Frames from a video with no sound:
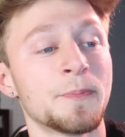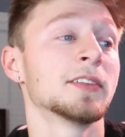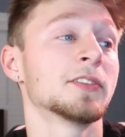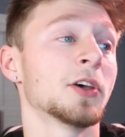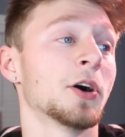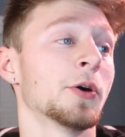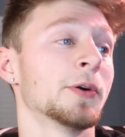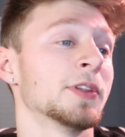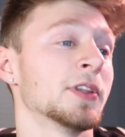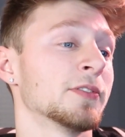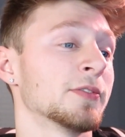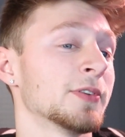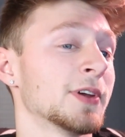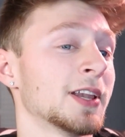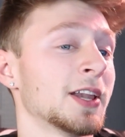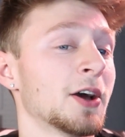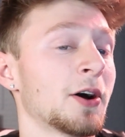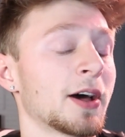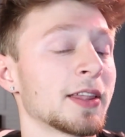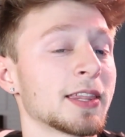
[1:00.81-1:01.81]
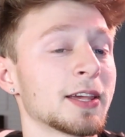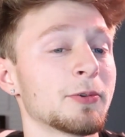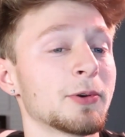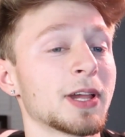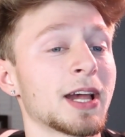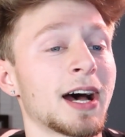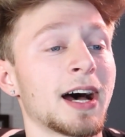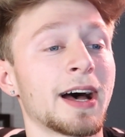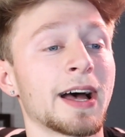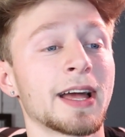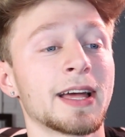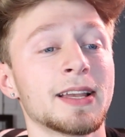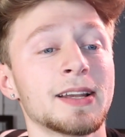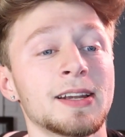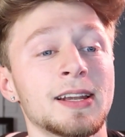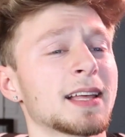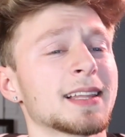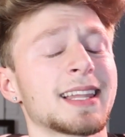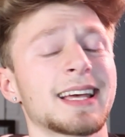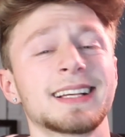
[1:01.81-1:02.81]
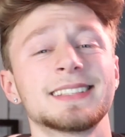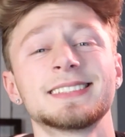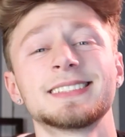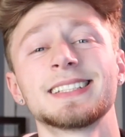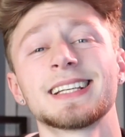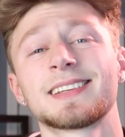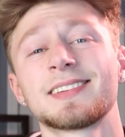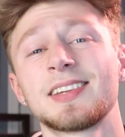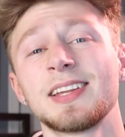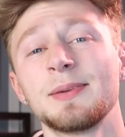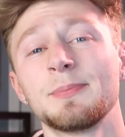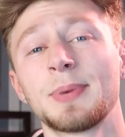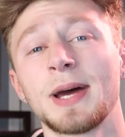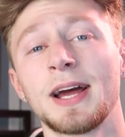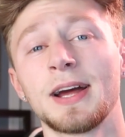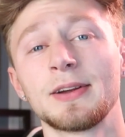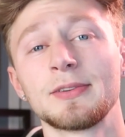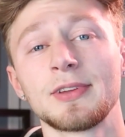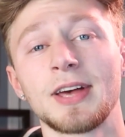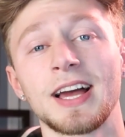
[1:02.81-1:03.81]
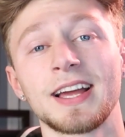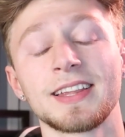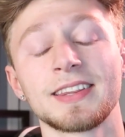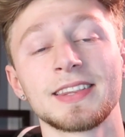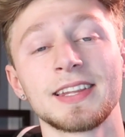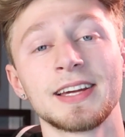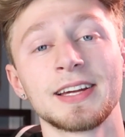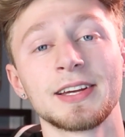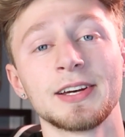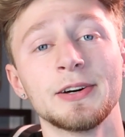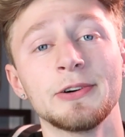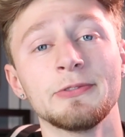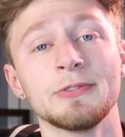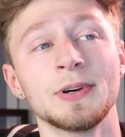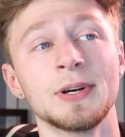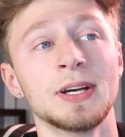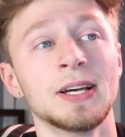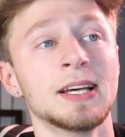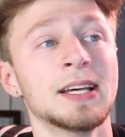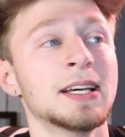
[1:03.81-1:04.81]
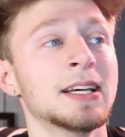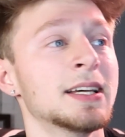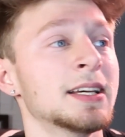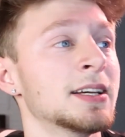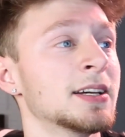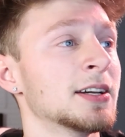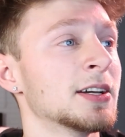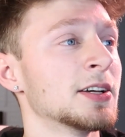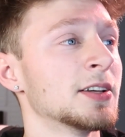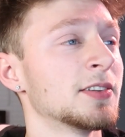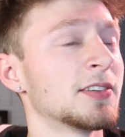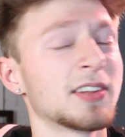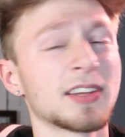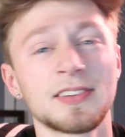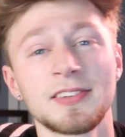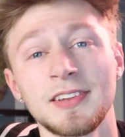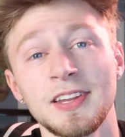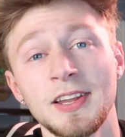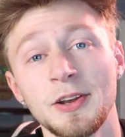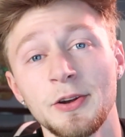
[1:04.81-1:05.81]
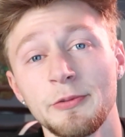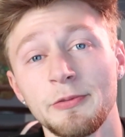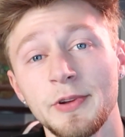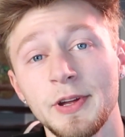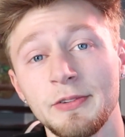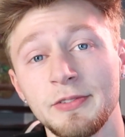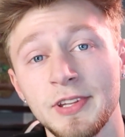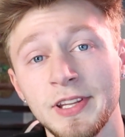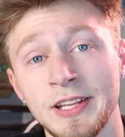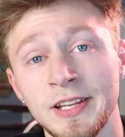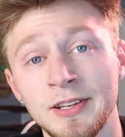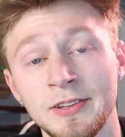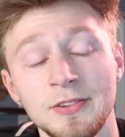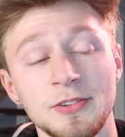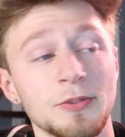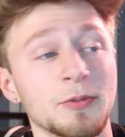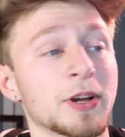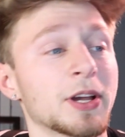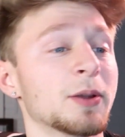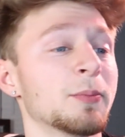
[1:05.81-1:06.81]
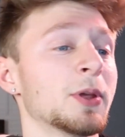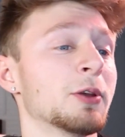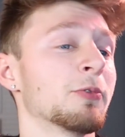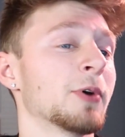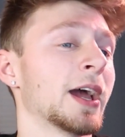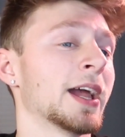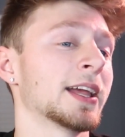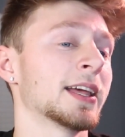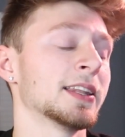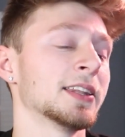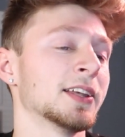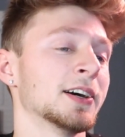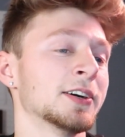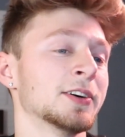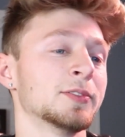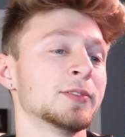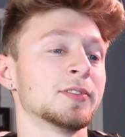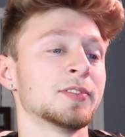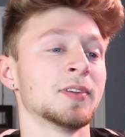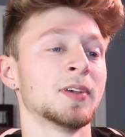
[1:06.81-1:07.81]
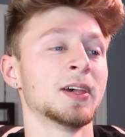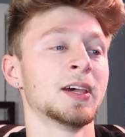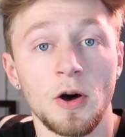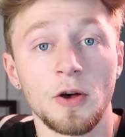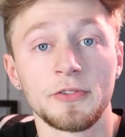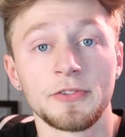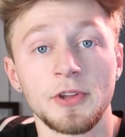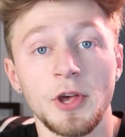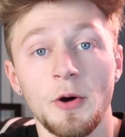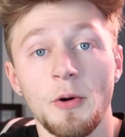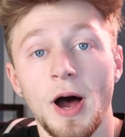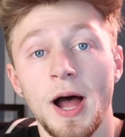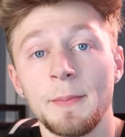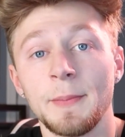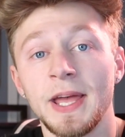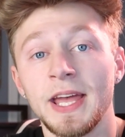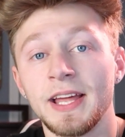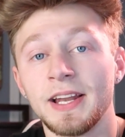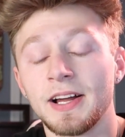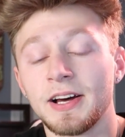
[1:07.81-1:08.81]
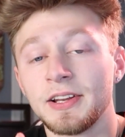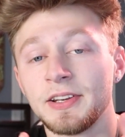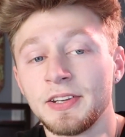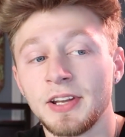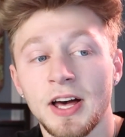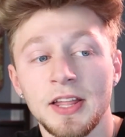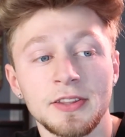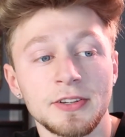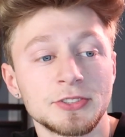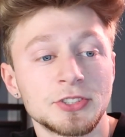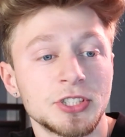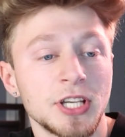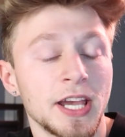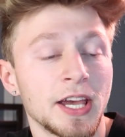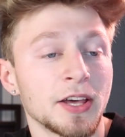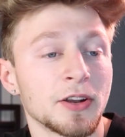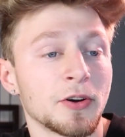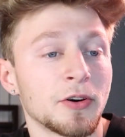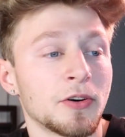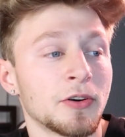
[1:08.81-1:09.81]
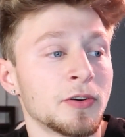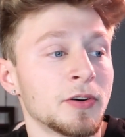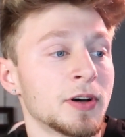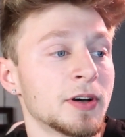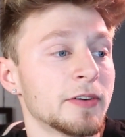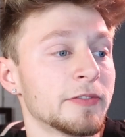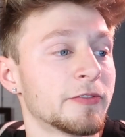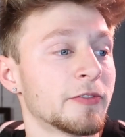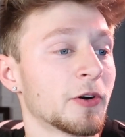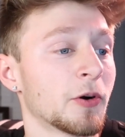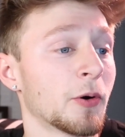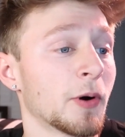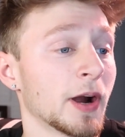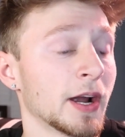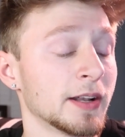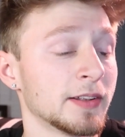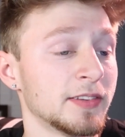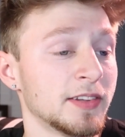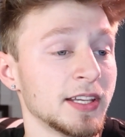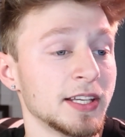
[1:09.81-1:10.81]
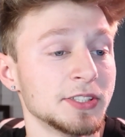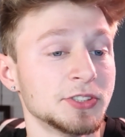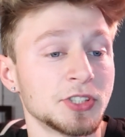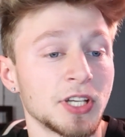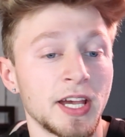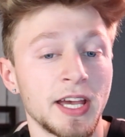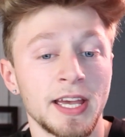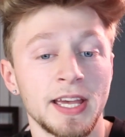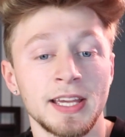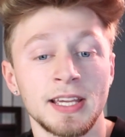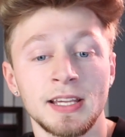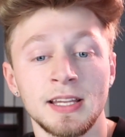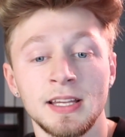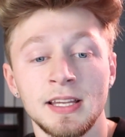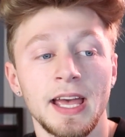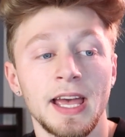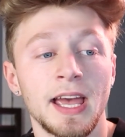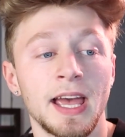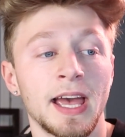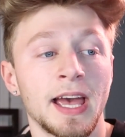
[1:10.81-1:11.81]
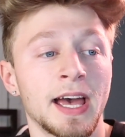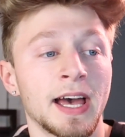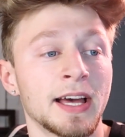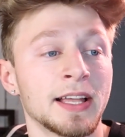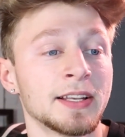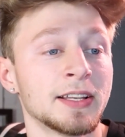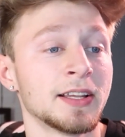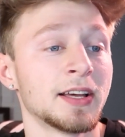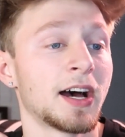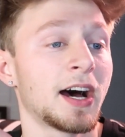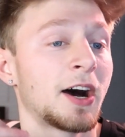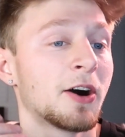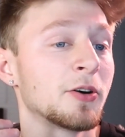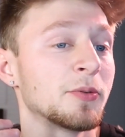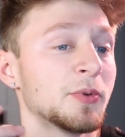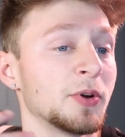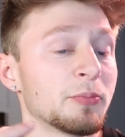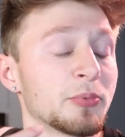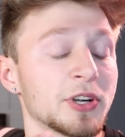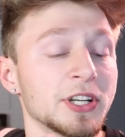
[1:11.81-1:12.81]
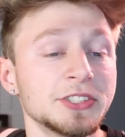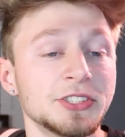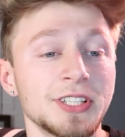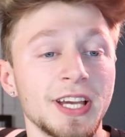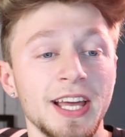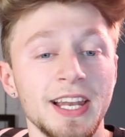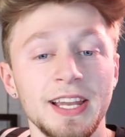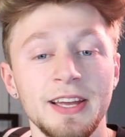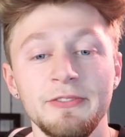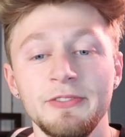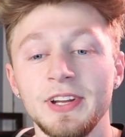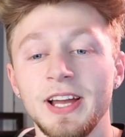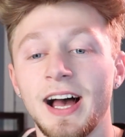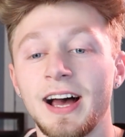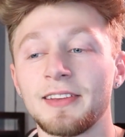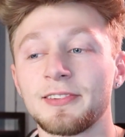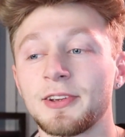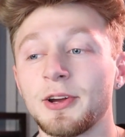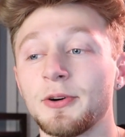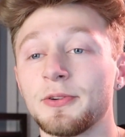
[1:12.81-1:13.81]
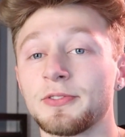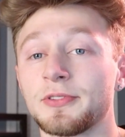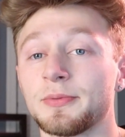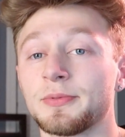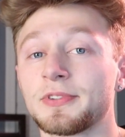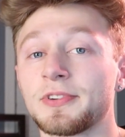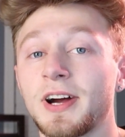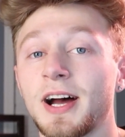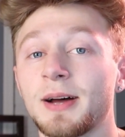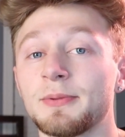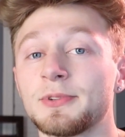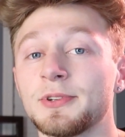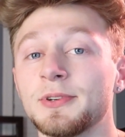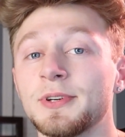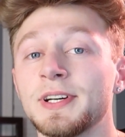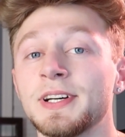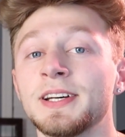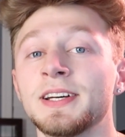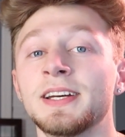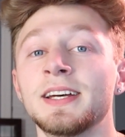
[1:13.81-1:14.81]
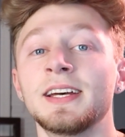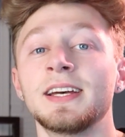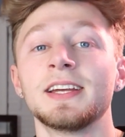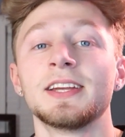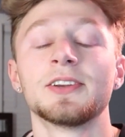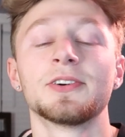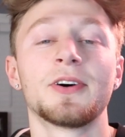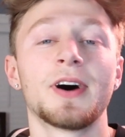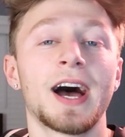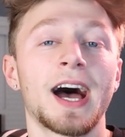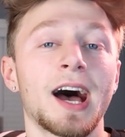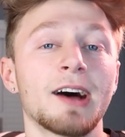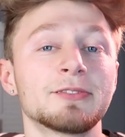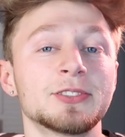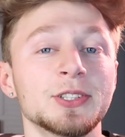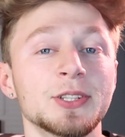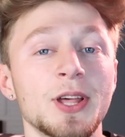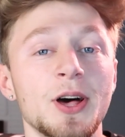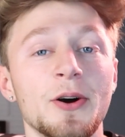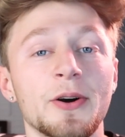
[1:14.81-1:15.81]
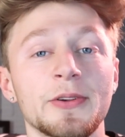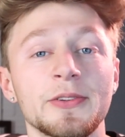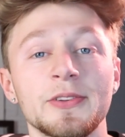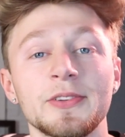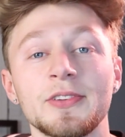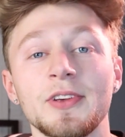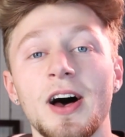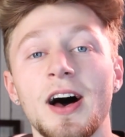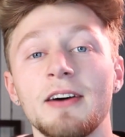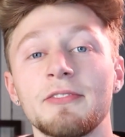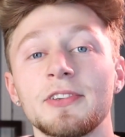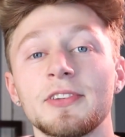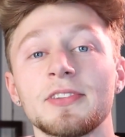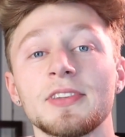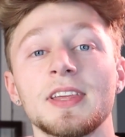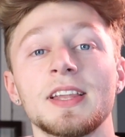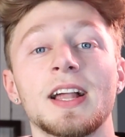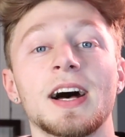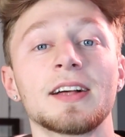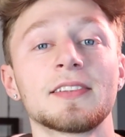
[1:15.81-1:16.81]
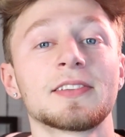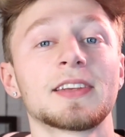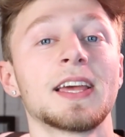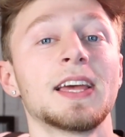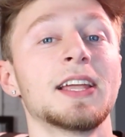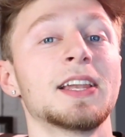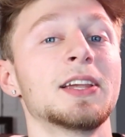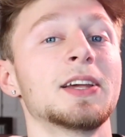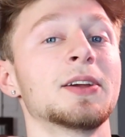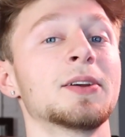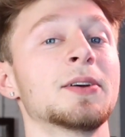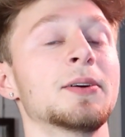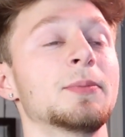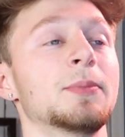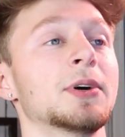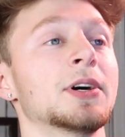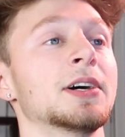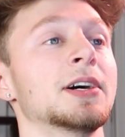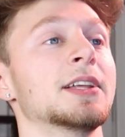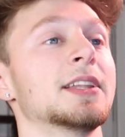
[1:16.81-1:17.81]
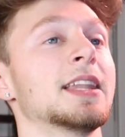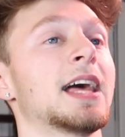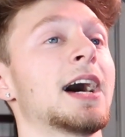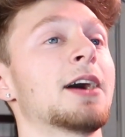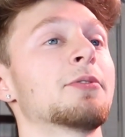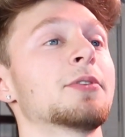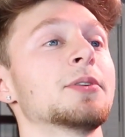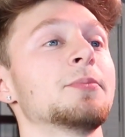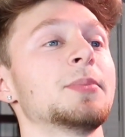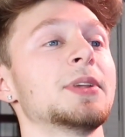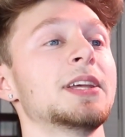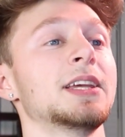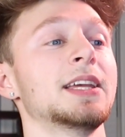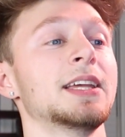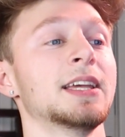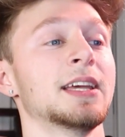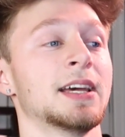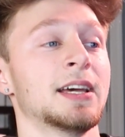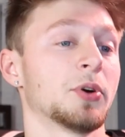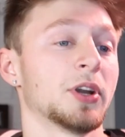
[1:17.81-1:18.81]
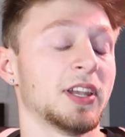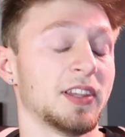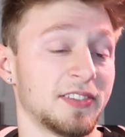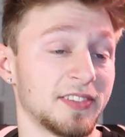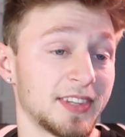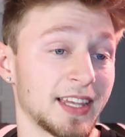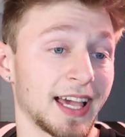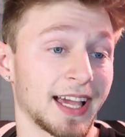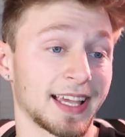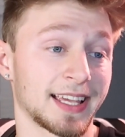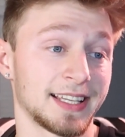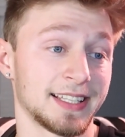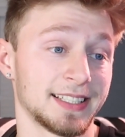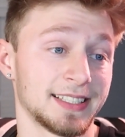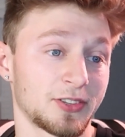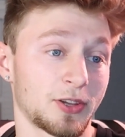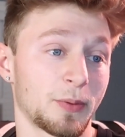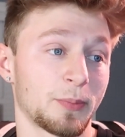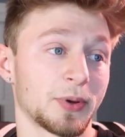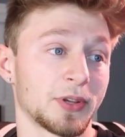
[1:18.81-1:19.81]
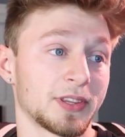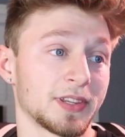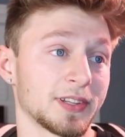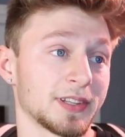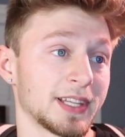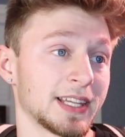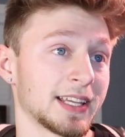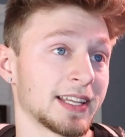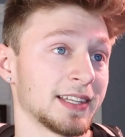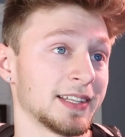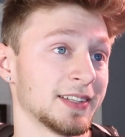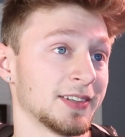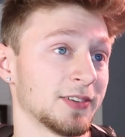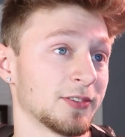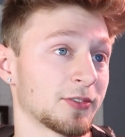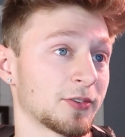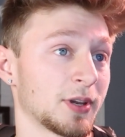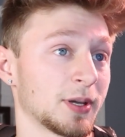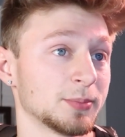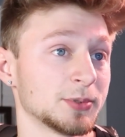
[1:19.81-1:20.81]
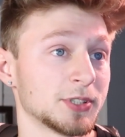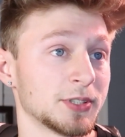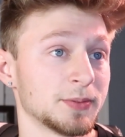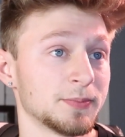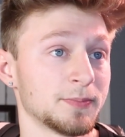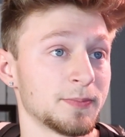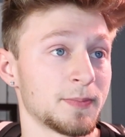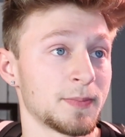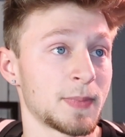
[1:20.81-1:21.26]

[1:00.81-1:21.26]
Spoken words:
So in this video I think we got like 16 pairs I could think of. 16 or 15. So we're gonna be ranking those. Also, I made another channel for DJing and I would appreciate it if you guys go and subscribe to it. You don't have to though because it's obviously not skating, but that would be pretty sick. So I'll put the link in the description.